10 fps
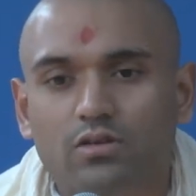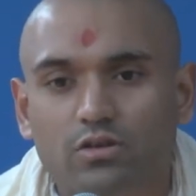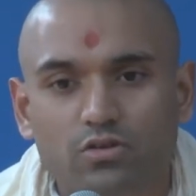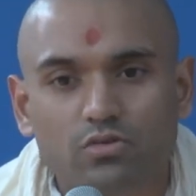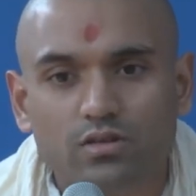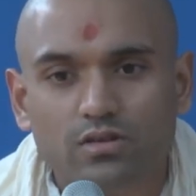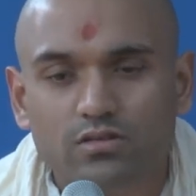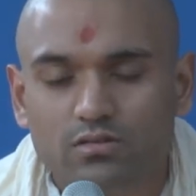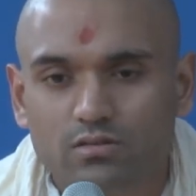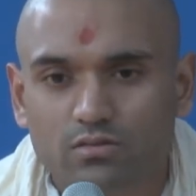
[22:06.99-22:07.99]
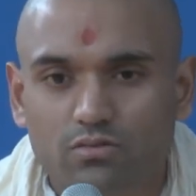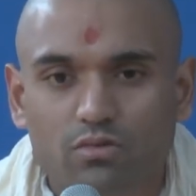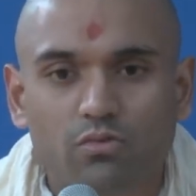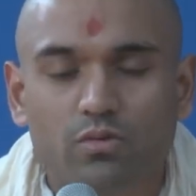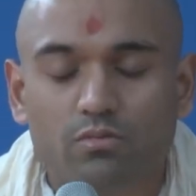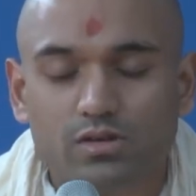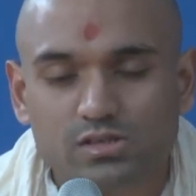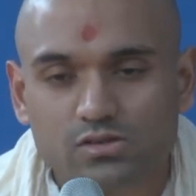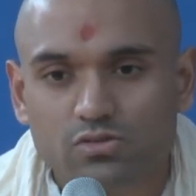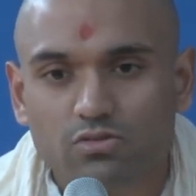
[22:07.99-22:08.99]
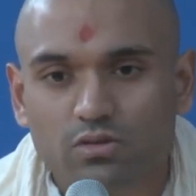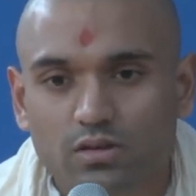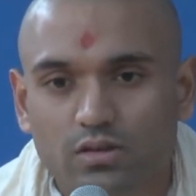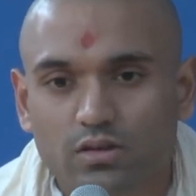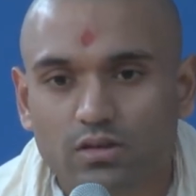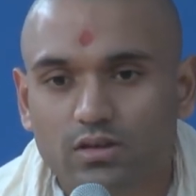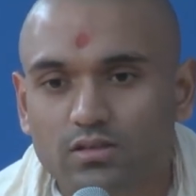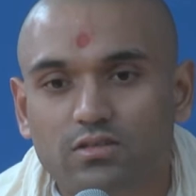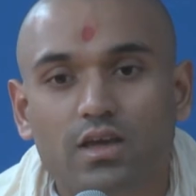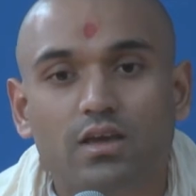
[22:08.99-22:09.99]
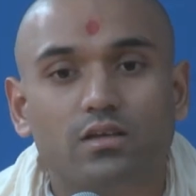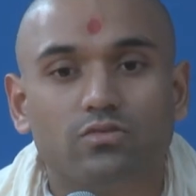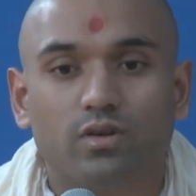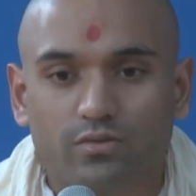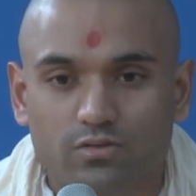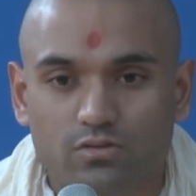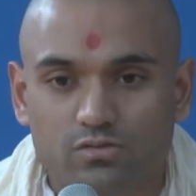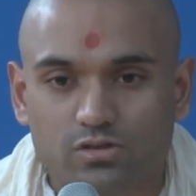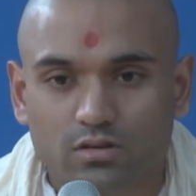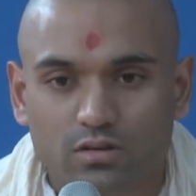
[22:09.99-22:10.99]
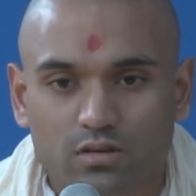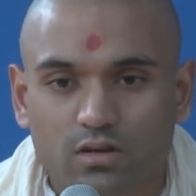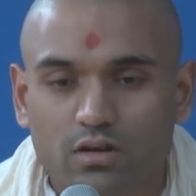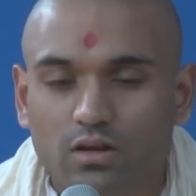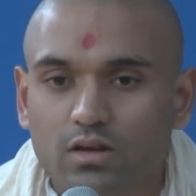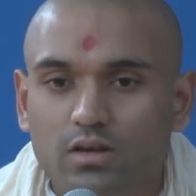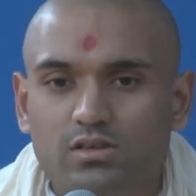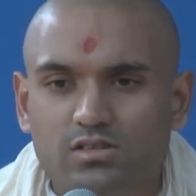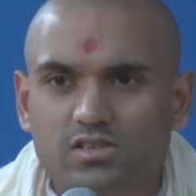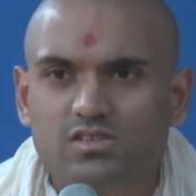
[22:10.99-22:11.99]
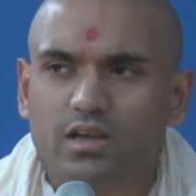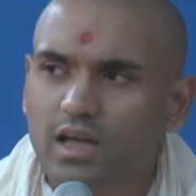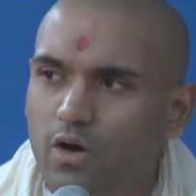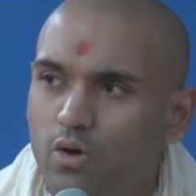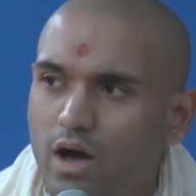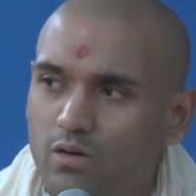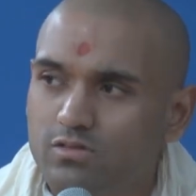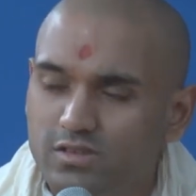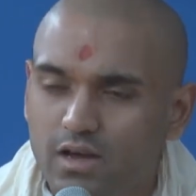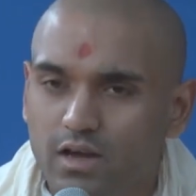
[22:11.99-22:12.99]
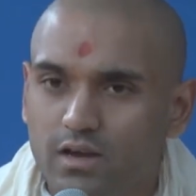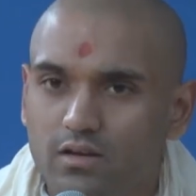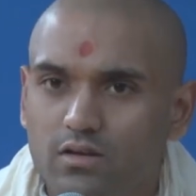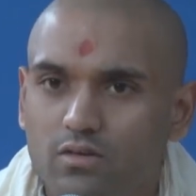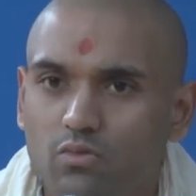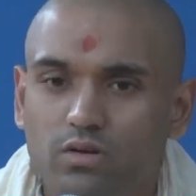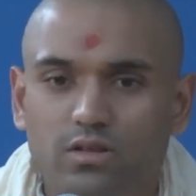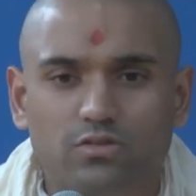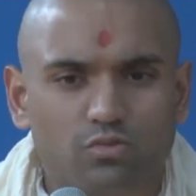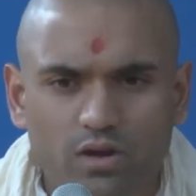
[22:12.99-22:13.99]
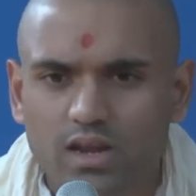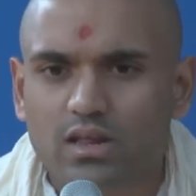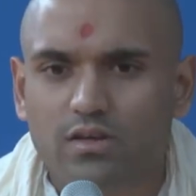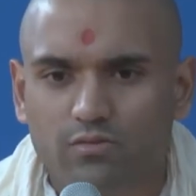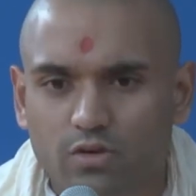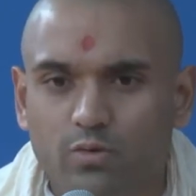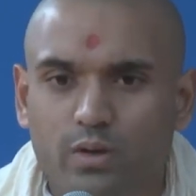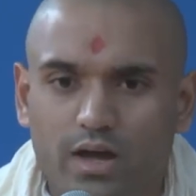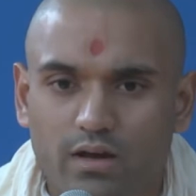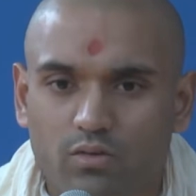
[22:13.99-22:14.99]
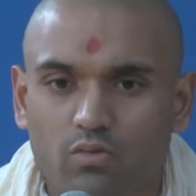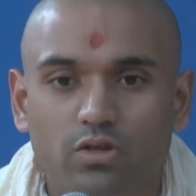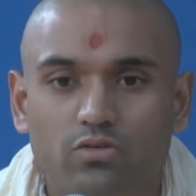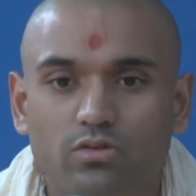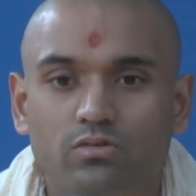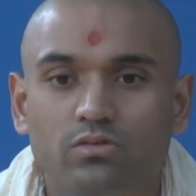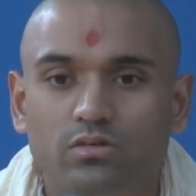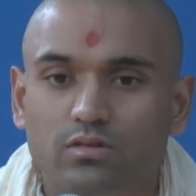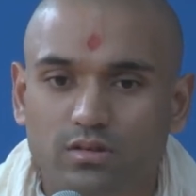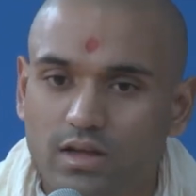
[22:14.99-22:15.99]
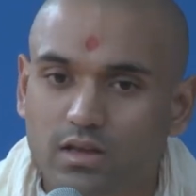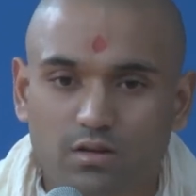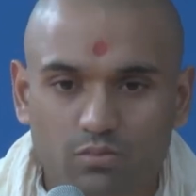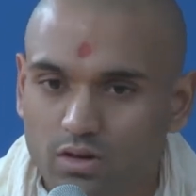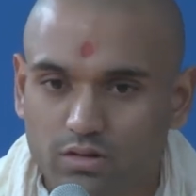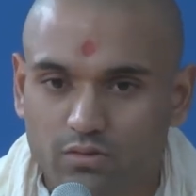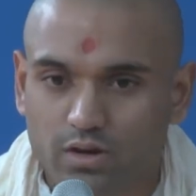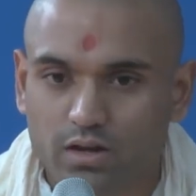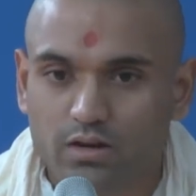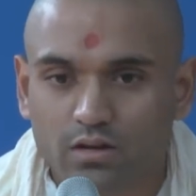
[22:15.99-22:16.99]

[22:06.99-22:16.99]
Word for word: To do this, what we must do is take his refuge. Just like how outside, when it's raining very bad, what do you do? Take an umbrella, right?